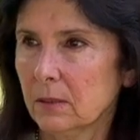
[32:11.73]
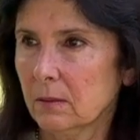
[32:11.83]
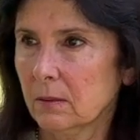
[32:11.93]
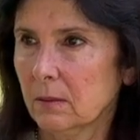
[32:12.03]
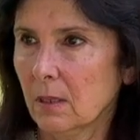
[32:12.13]

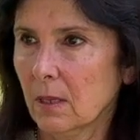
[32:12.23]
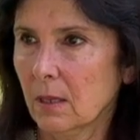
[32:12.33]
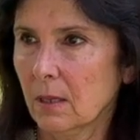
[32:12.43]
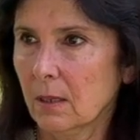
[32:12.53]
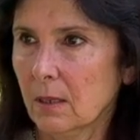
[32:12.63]

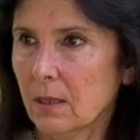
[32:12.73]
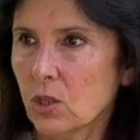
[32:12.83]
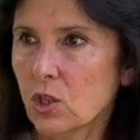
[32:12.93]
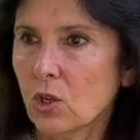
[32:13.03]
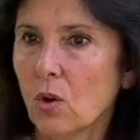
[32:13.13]

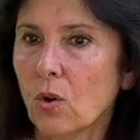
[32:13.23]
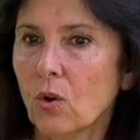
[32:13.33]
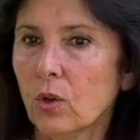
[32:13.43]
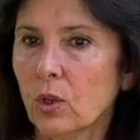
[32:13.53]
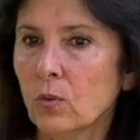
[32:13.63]

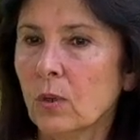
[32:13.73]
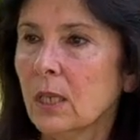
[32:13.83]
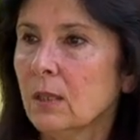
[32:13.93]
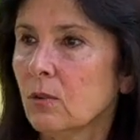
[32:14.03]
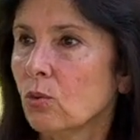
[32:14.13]
So you
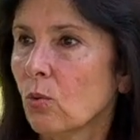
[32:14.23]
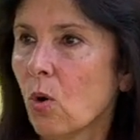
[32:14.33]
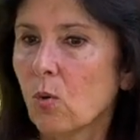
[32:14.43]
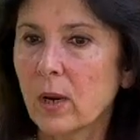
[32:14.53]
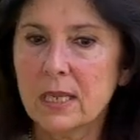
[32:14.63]
need to
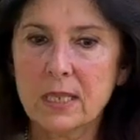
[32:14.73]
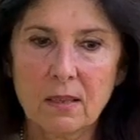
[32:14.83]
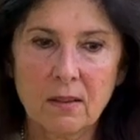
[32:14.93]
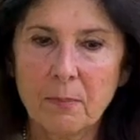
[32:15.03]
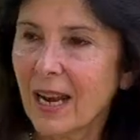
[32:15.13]
always,
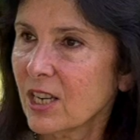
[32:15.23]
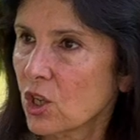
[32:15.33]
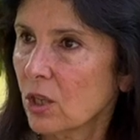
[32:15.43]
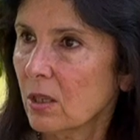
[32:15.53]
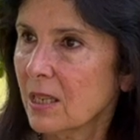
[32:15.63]
the
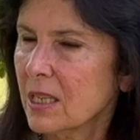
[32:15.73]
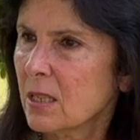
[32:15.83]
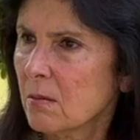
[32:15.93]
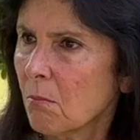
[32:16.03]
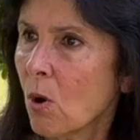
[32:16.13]
pleasure
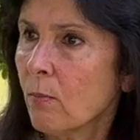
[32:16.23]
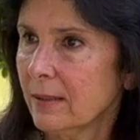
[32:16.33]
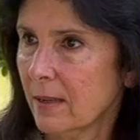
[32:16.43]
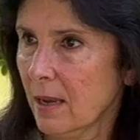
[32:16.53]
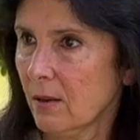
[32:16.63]
is
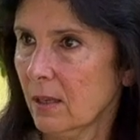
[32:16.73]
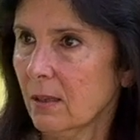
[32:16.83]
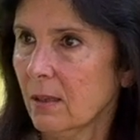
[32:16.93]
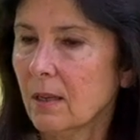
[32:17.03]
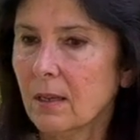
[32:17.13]
momentary.
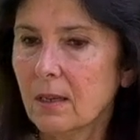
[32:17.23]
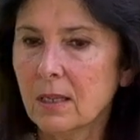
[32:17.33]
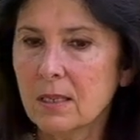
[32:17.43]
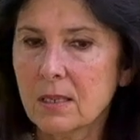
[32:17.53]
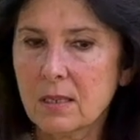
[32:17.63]

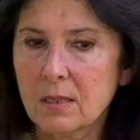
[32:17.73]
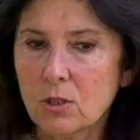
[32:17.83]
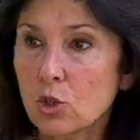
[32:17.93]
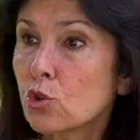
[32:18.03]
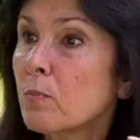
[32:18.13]
It's
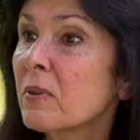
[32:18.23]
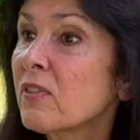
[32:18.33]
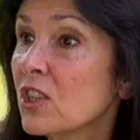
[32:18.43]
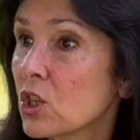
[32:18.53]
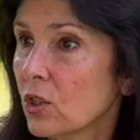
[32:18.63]

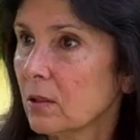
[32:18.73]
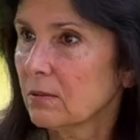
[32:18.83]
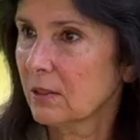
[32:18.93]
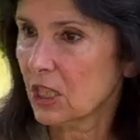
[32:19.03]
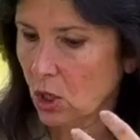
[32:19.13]
superficial.
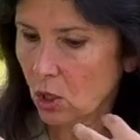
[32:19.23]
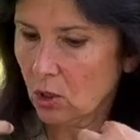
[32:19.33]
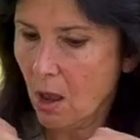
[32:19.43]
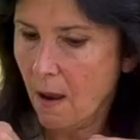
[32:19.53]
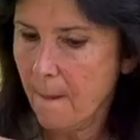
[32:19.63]
It's not
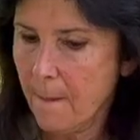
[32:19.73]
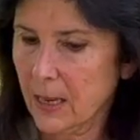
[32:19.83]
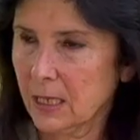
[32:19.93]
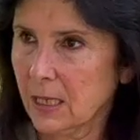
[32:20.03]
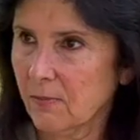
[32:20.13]
a
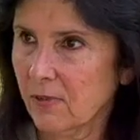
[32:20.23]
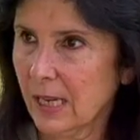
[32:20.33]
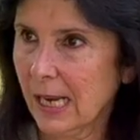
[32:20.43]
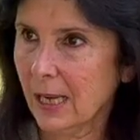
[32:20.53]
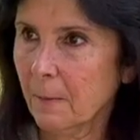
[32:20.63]
deep
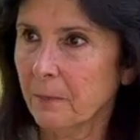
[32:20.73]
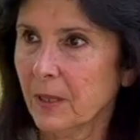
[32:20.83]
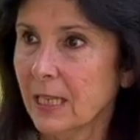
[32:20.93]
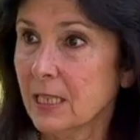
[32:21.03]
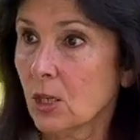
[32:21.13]
feeling.
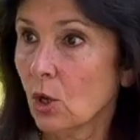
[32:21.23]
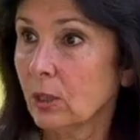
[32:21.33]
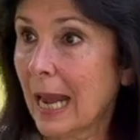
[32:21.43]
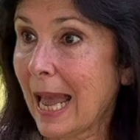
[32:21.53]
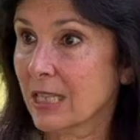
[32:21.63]
It's not
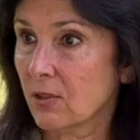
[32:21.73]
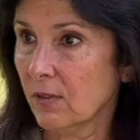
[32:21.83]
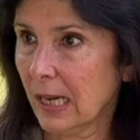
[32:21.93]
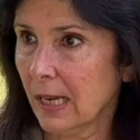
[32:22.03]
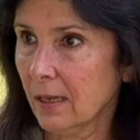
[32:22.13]
the last
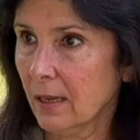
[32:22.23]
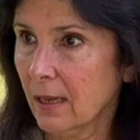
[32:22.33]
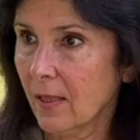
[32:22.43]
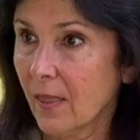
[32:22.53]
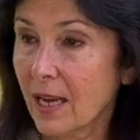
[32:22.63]
feeling.
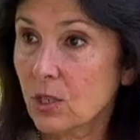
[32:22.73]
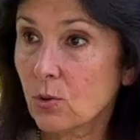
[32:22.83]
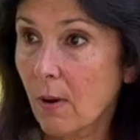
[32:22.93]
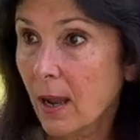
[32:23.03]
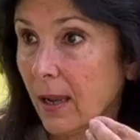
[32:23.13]
That's
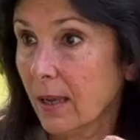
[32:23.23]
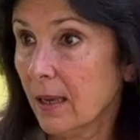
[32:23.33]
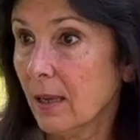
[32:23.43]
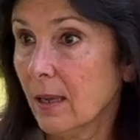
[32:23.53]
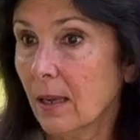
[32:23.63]

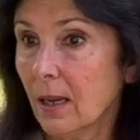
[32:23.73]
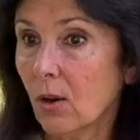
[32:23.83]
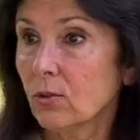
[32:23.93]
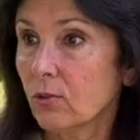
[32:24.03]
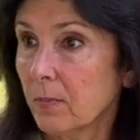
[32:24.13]
why a
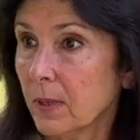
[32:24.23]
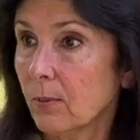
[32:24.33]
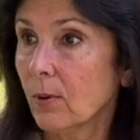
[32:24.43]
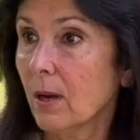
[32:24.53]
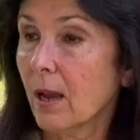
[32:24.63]
lot of
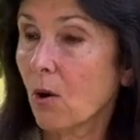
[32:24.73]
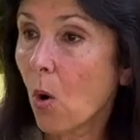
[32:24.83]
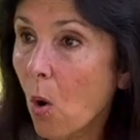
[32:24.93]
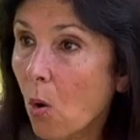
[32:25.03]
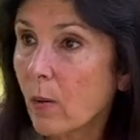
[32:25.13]
people are
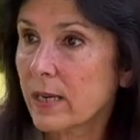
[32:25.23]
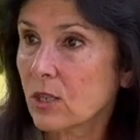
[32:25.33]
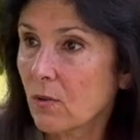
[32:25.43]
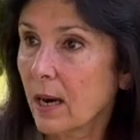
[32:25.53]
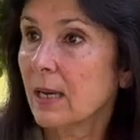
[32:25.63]

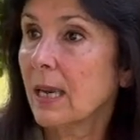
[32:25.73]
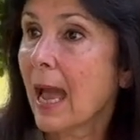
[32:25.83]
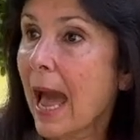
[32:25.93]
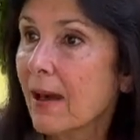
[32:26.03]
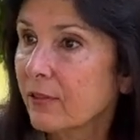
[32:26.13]
always running
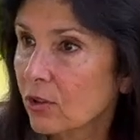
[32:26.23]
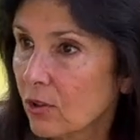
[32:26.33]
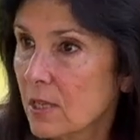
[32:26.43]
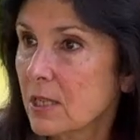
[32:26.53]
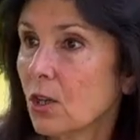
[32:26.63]
after
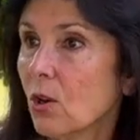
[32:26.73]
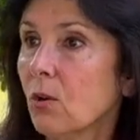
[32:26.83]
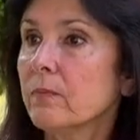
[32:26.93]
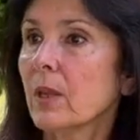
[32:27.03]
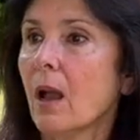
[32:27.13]
this,
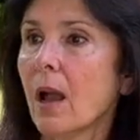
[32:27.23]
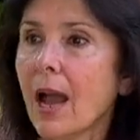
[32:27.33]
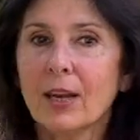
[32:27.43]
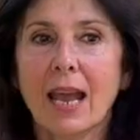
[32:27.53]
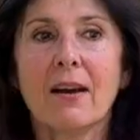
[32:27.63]

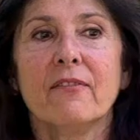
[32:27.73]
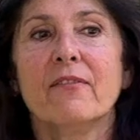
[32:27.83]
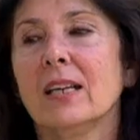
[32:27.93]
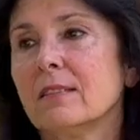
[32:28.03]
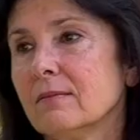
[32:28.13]
how can I have
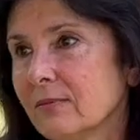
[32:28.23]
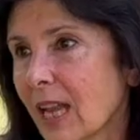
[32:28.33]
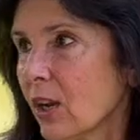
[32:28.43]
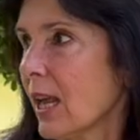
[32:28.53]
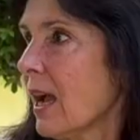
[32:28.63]
fun?
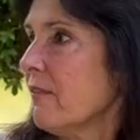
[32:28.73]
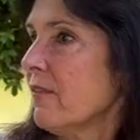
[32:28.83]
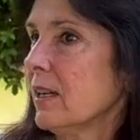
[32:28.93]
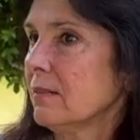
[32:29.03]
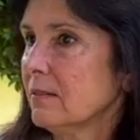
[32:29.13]
How can I have
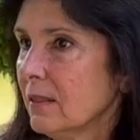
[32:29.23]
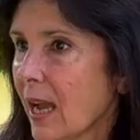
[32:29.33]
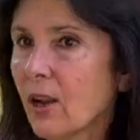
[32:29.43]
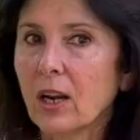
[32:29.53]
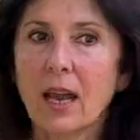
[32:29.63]
fun?
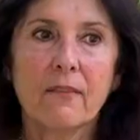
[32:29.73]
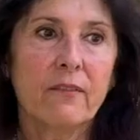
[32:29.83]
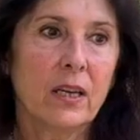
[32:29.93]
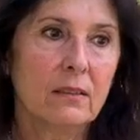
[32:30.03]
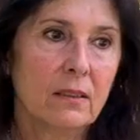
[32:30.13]
How can I have
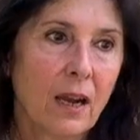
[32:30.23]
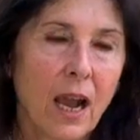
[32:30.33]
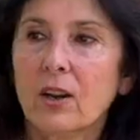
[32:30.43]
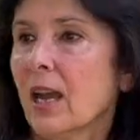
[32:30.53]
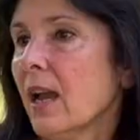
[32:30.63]
fun?
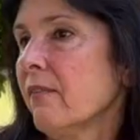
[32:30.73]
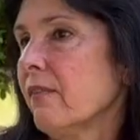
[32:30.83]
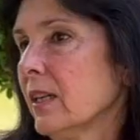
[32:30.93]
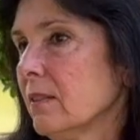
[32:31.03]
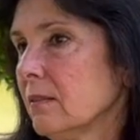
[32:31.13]
How can I have fun?